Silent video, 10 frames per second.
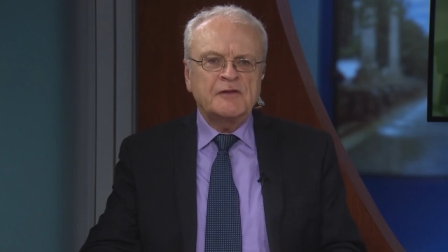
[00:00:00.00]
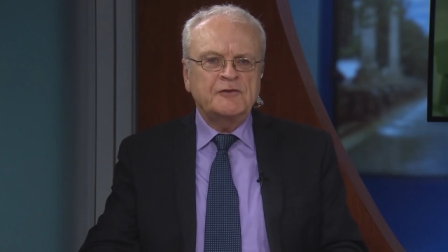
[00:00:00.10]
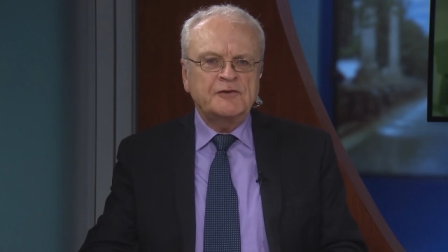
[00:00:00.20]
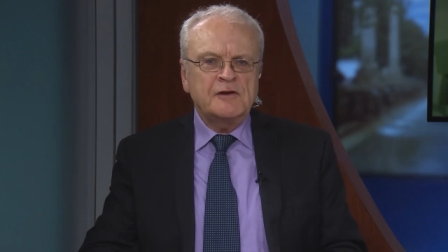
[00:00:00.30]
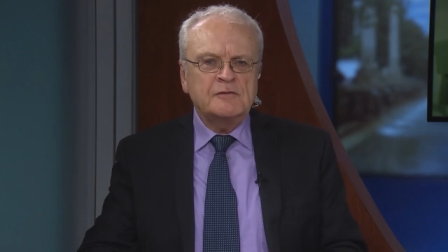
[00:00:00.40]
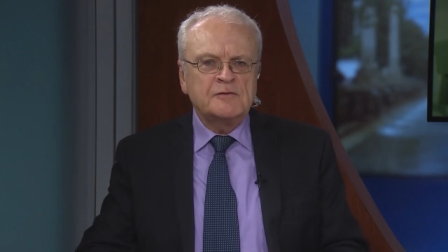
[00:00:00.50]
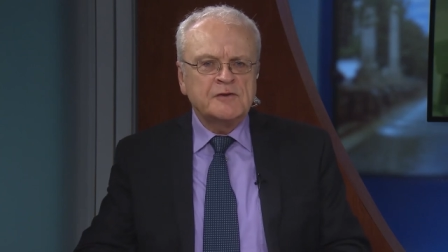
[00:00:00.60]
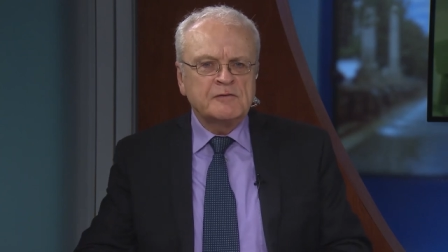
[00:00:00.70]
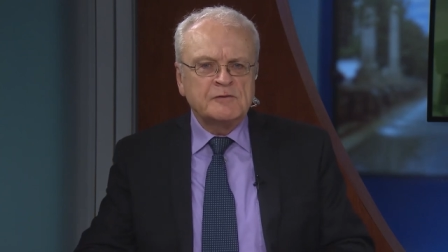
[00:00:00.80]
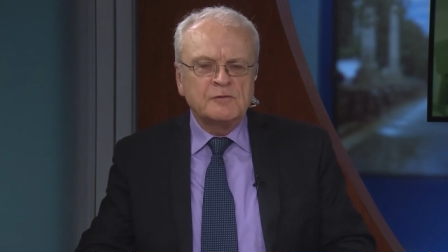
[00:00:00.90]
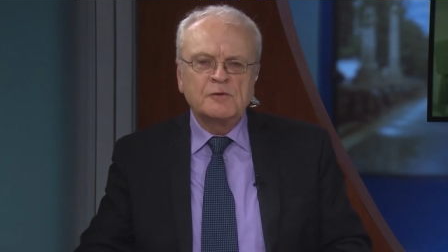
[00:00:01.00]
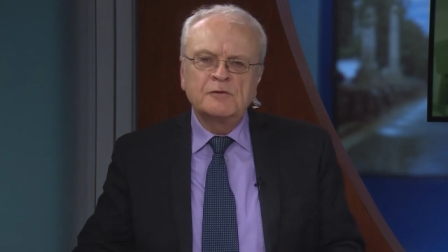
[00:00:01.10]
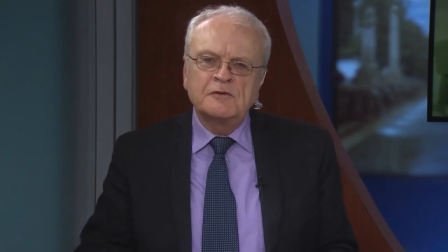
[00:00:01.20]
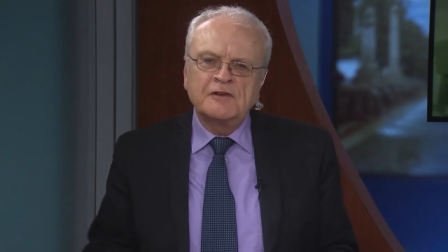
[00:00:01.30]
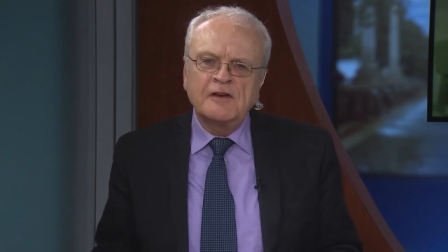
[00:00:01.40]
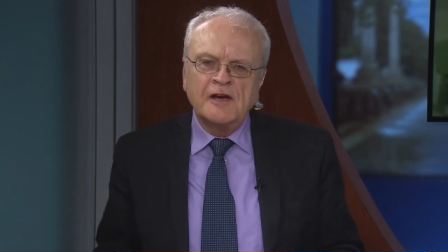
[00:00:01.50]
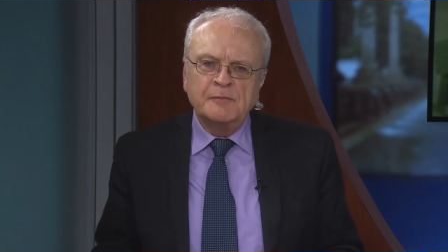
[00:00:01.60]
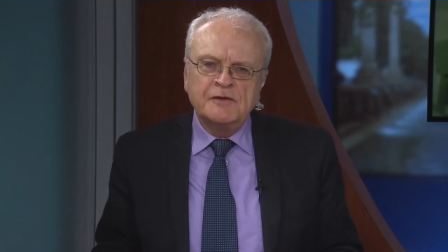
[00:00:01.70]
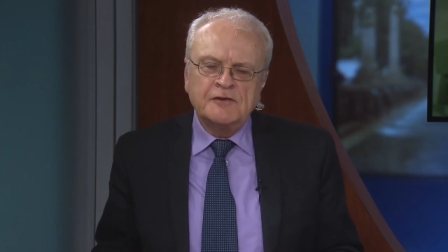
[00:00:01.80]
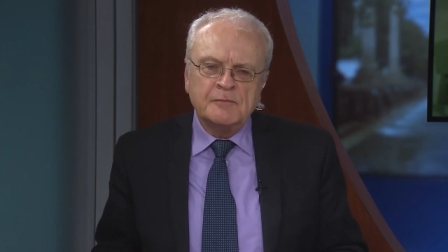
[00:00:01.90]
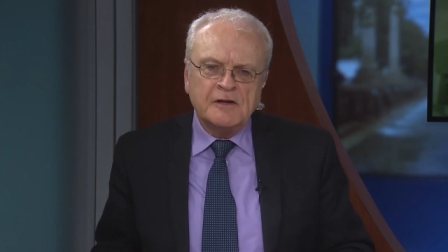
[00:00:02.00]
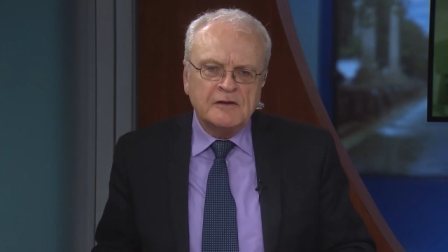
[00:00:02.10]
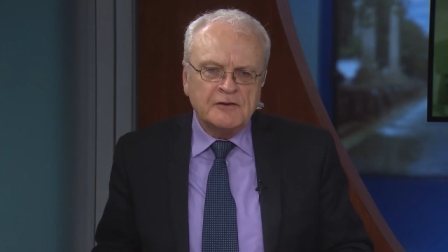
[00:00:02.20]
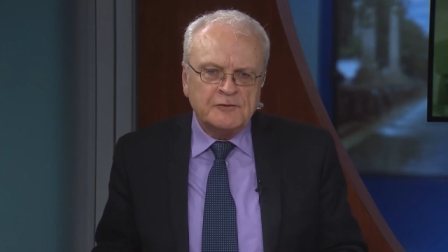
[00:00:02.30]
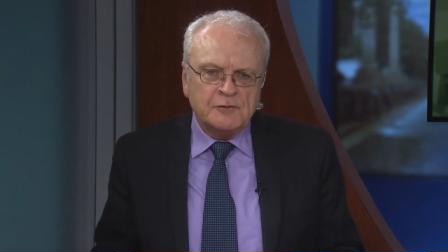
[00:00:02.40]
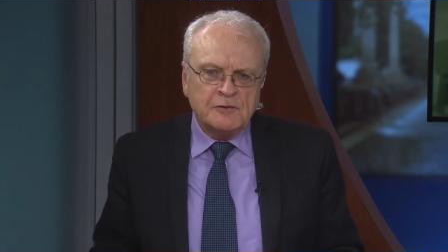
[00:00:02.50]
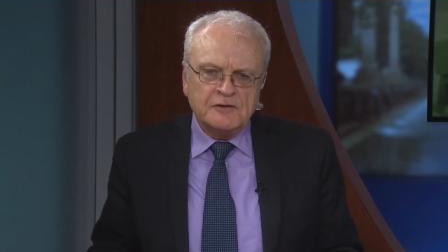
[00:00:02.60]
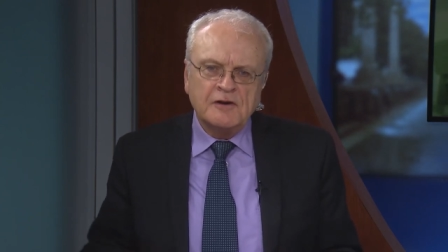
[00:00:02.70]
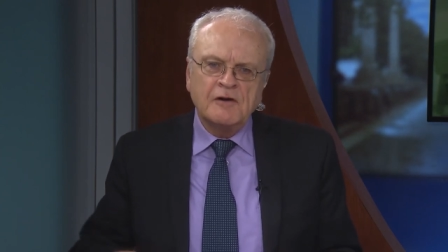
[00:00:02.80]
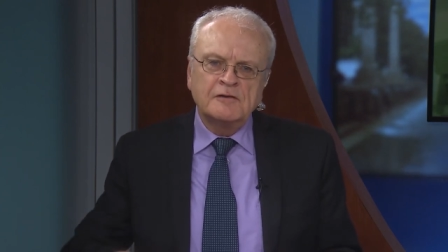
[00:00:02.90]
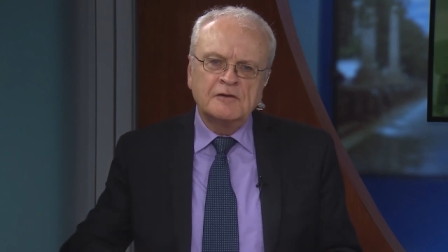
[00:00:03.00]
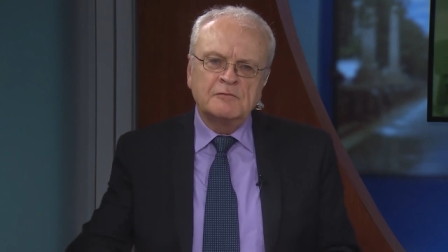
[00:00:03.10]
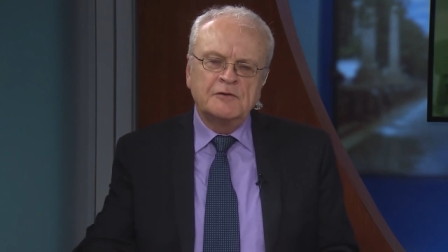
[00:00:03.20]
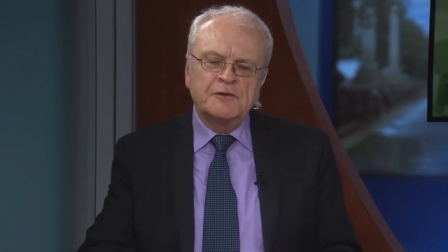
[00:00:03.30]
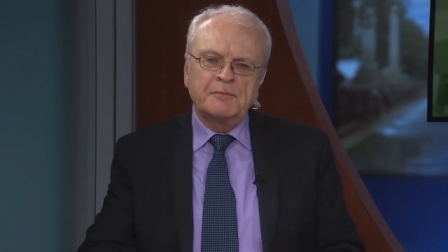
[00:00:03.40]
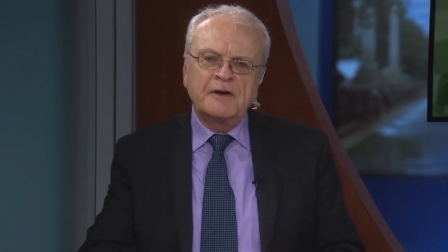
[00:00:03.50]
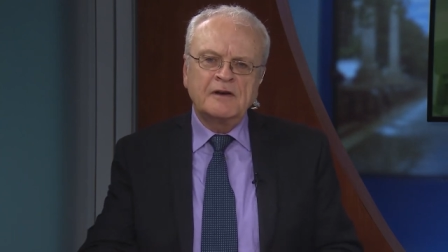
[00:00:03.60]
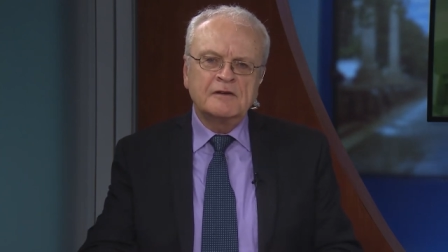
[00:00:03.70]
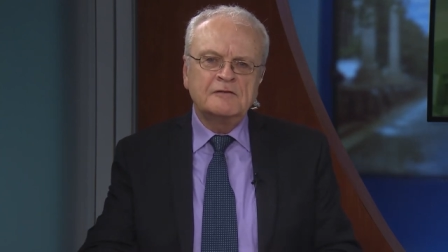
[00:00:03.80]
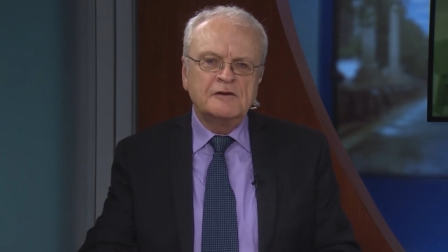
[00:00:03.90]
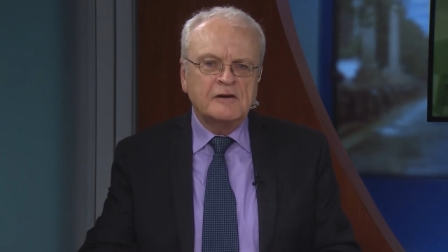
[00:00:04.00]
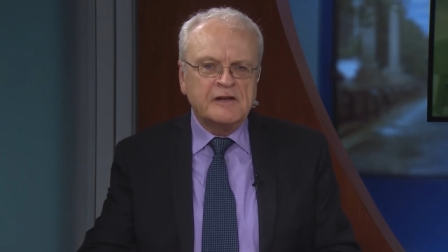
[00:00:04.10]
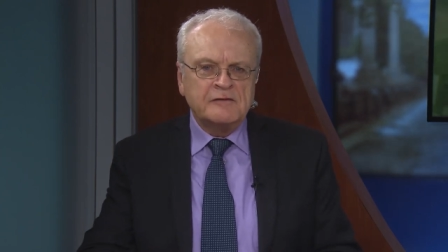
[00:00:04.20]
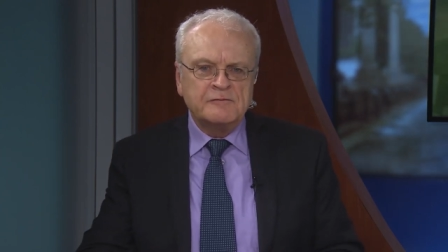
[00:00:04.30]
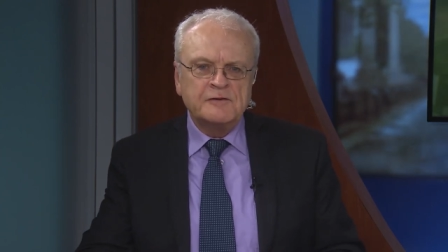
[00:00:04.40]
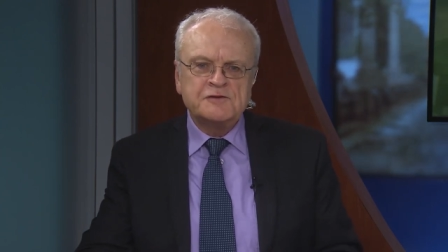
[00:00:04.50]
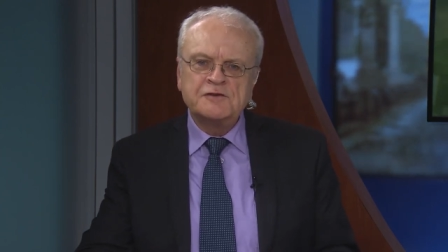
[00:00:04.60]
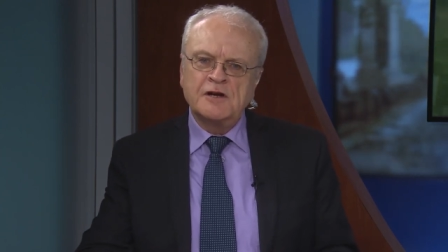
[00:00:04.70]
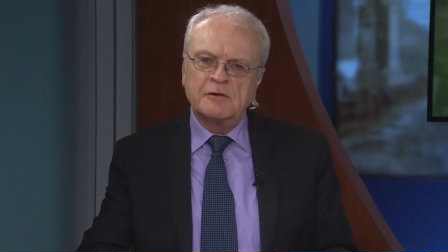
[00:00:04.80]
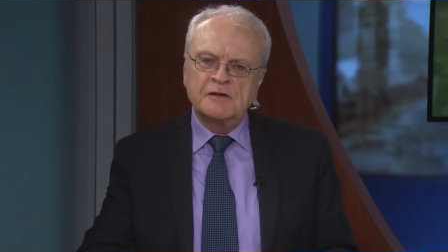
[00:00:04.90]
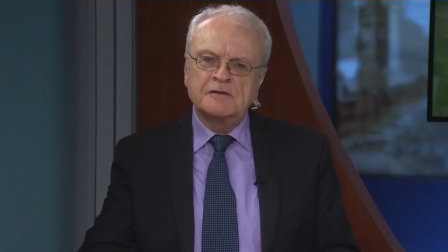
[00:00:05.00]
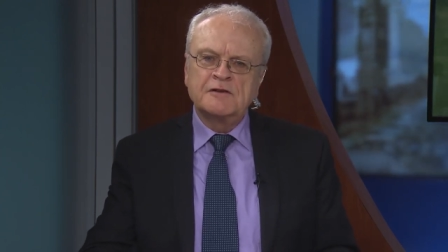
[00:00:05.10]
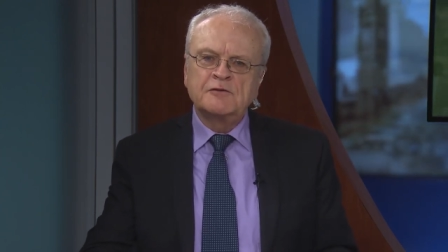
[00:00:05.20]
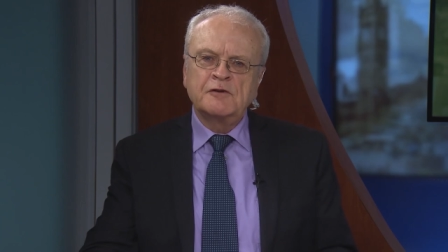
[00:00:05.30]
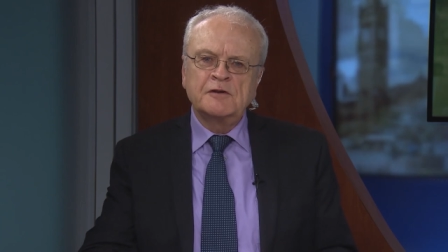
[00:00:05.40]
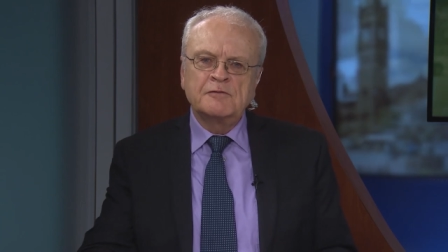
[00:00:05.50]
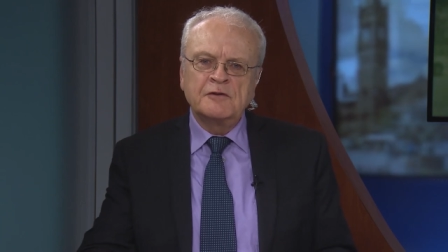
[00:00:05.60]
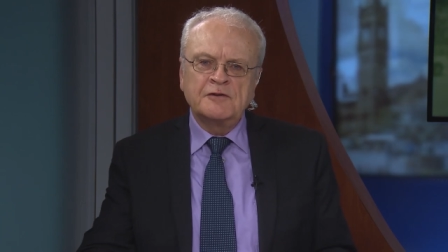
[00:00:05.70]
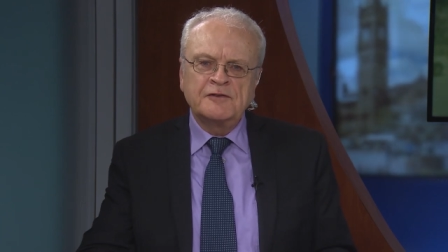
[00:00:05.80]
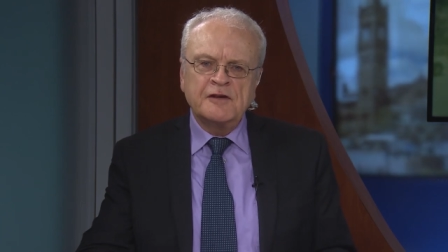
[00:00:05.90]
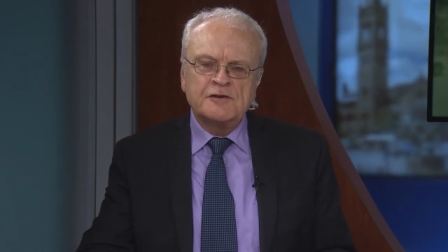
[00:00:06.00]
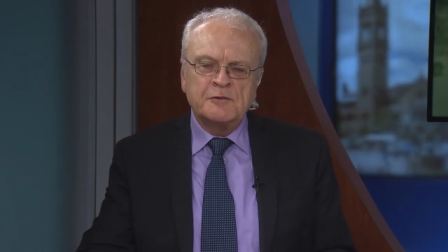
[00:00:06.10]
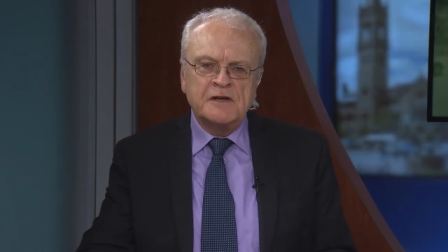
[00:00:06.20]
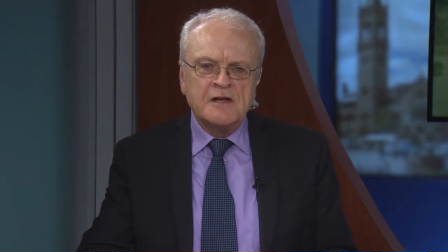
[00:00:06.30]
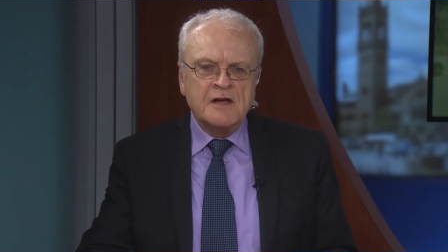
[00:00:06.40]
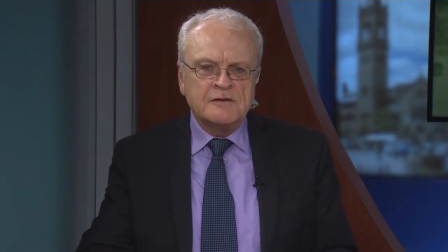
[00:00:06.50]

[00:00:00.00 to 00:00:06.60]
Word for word: By the standards of an earlier time, Isabella Stewart Gardner was a pioneer and visionary in the 21st century.